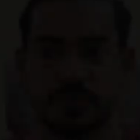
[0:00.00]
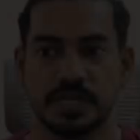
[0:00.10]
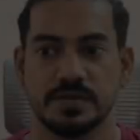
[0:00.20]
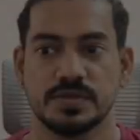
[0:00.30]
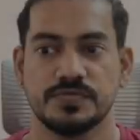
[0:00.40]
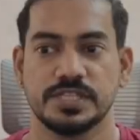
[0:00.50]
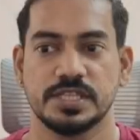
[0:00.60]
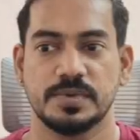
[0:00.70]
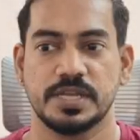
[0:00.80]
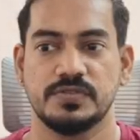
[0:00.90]
Okay, so within
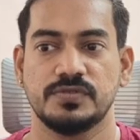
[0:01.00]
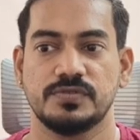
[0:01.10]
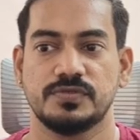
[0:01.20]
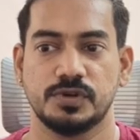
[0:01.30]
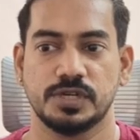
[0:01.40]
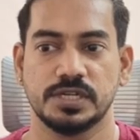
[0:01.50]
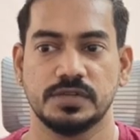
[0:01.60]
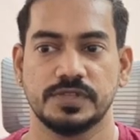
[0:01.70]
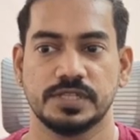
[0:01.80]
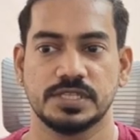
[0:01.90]
the main folder
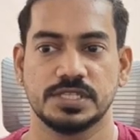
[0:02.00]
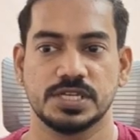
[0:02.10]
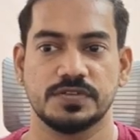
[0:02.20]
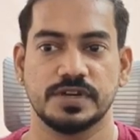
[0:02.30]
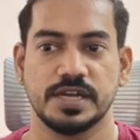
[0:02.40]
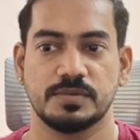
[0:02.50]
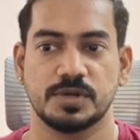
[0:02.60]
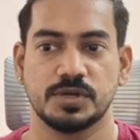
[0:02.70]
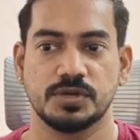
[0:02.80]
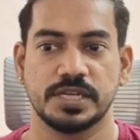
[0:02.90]
within the Java, I'm
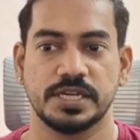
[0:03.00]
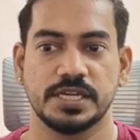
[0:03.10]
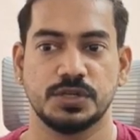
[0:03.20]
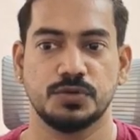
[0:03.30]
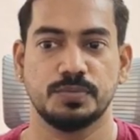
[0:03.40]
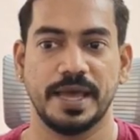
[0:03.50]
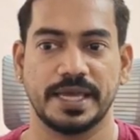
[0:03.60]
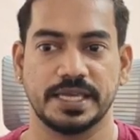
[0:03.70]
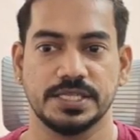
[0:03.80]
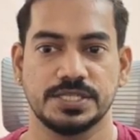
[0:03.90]
going to create a new
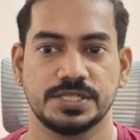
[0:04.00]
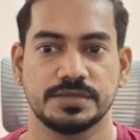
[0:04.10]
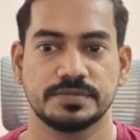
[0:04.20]
package,